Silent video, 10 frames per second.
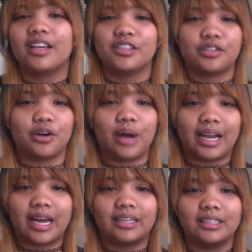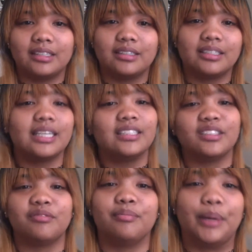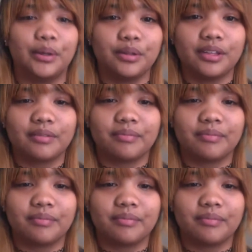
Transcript: So I got a little taste of both.